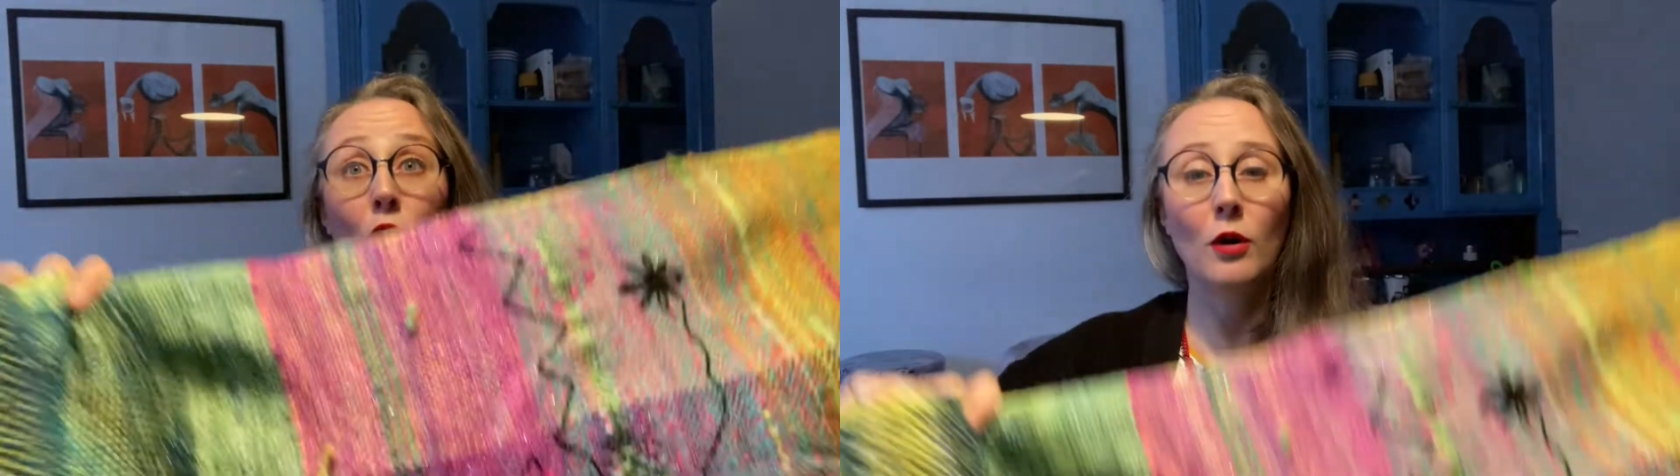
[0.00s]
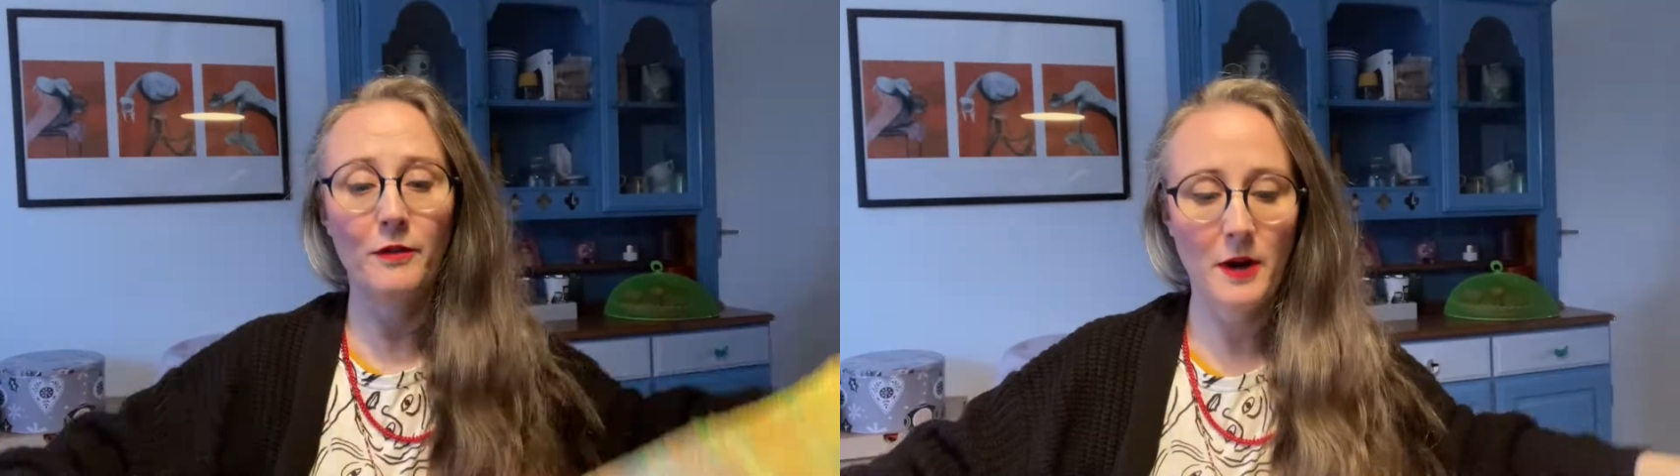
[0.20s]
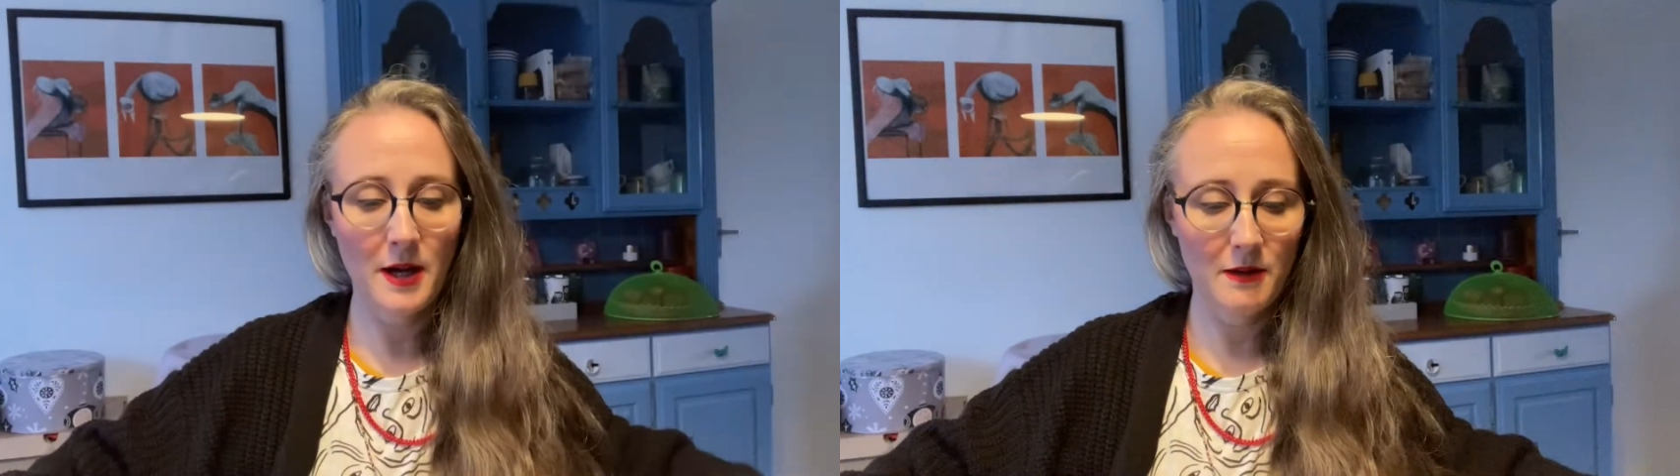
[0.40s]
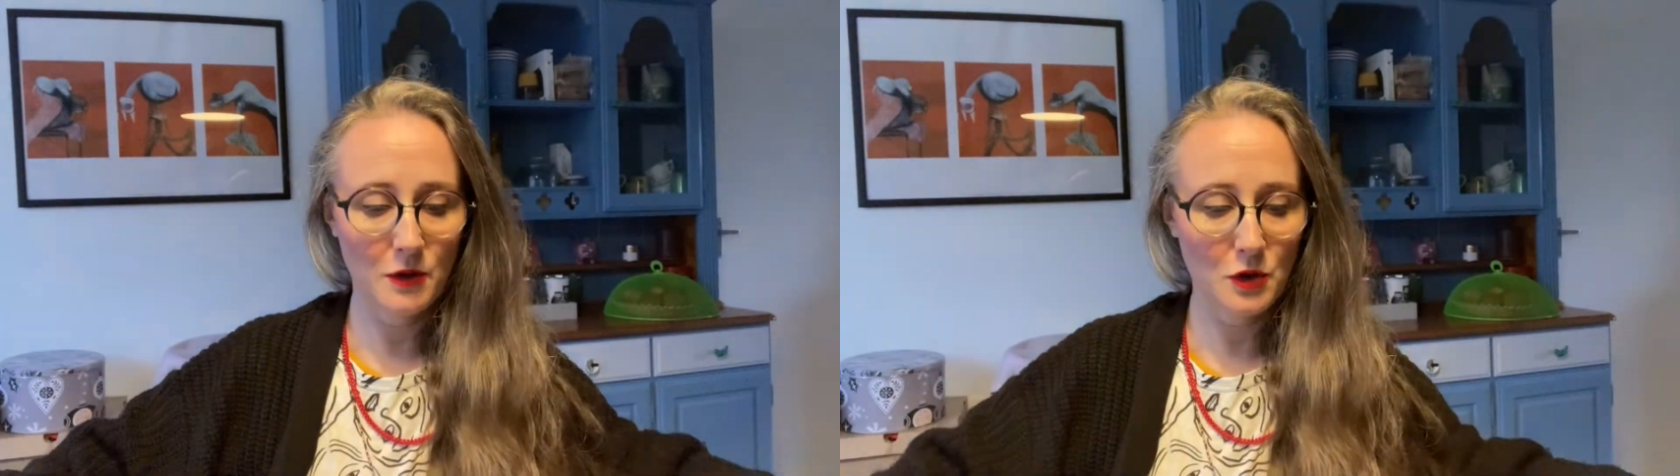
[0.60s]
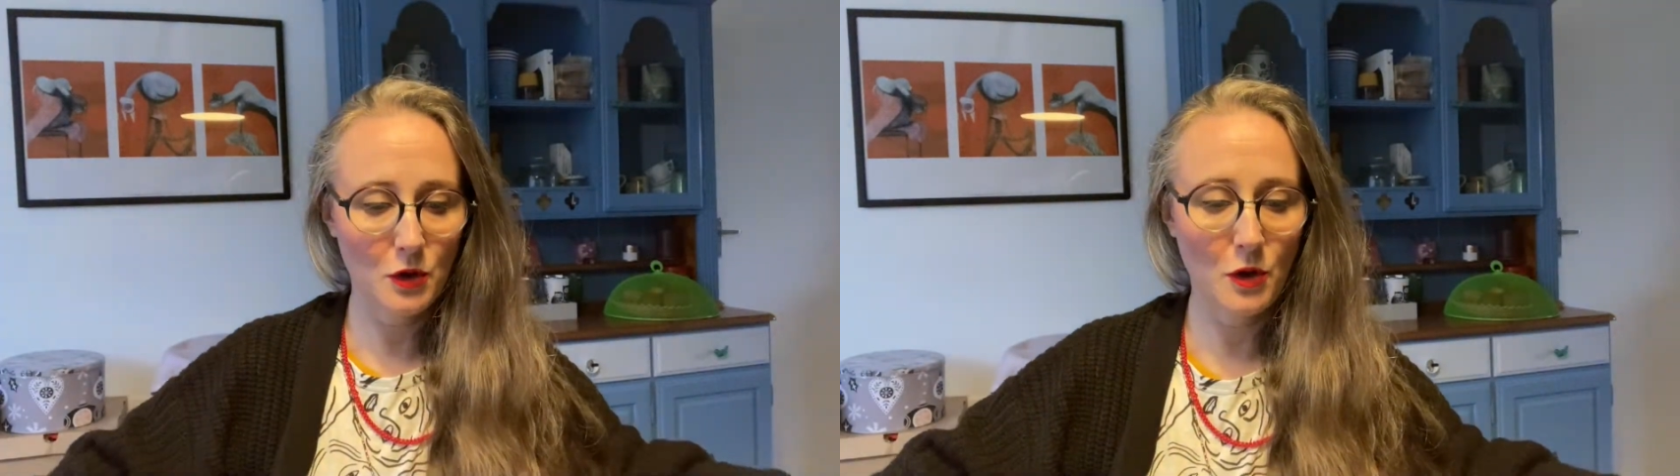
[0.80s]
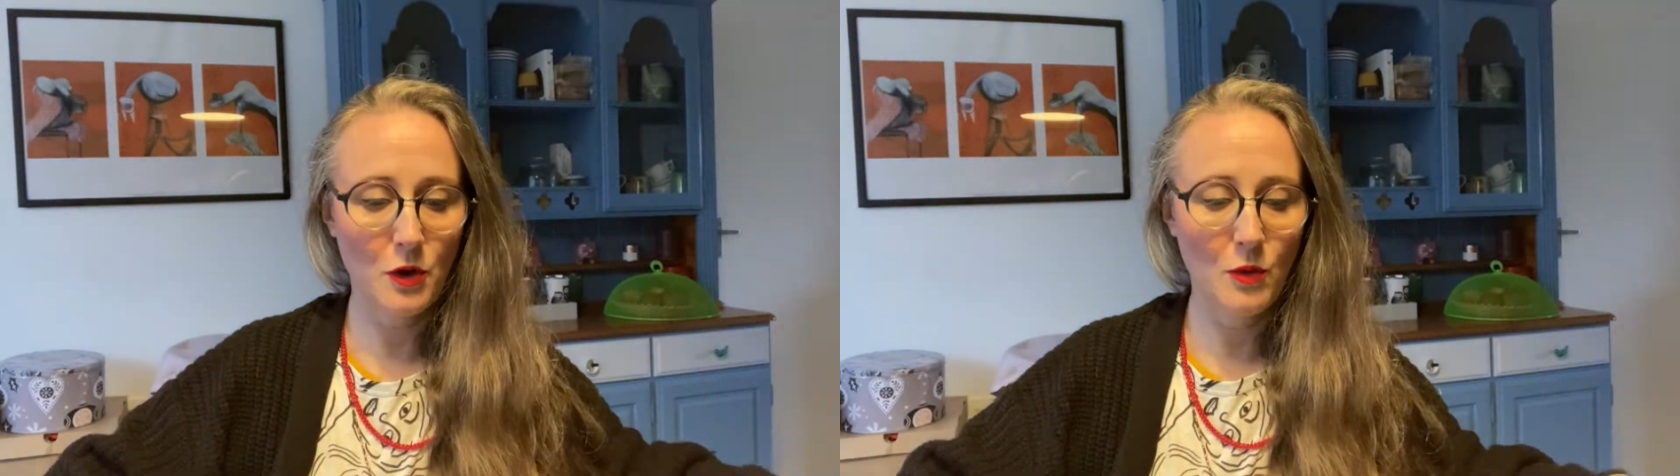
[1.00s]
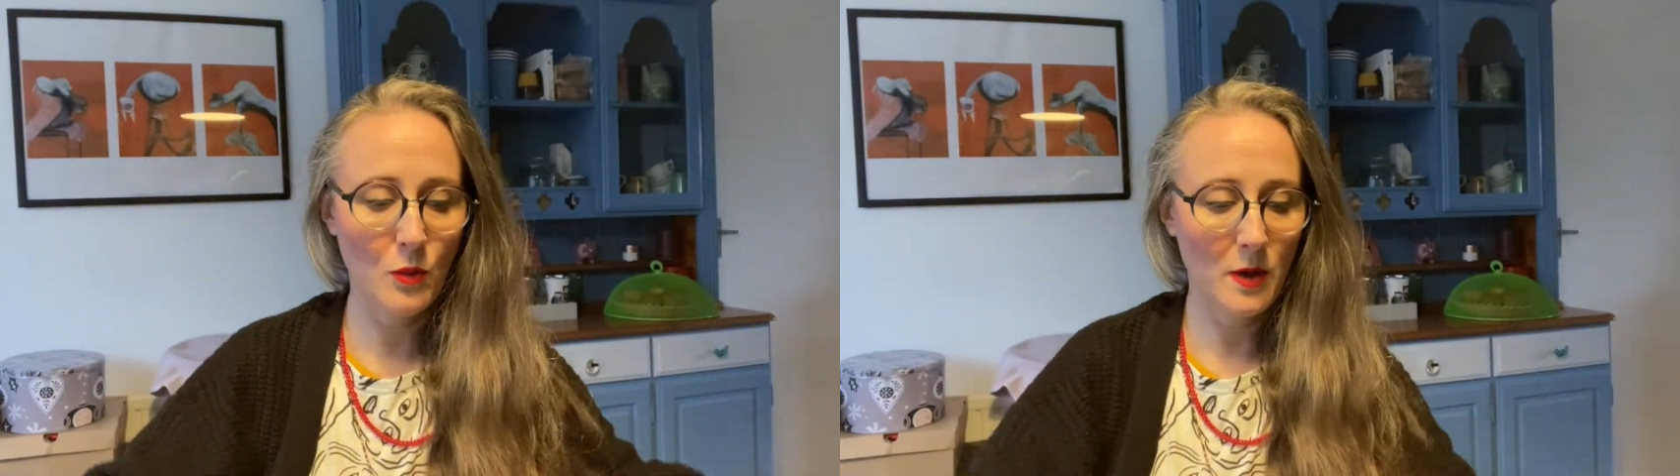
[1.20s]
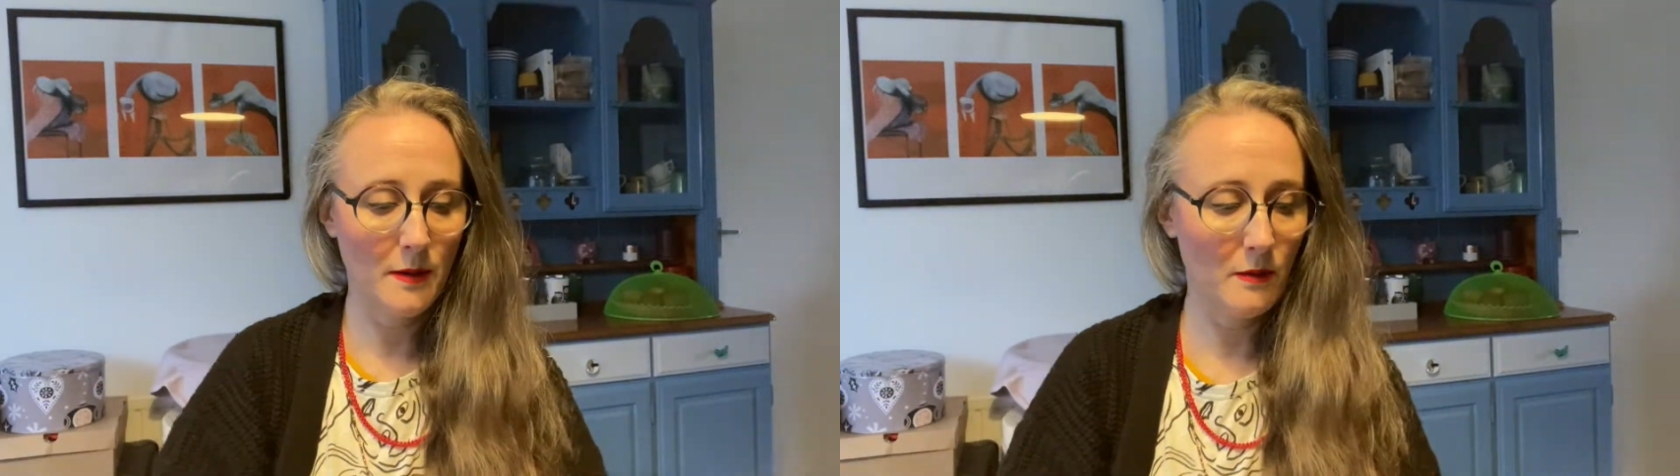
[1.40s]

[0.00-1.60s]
overhead and show you what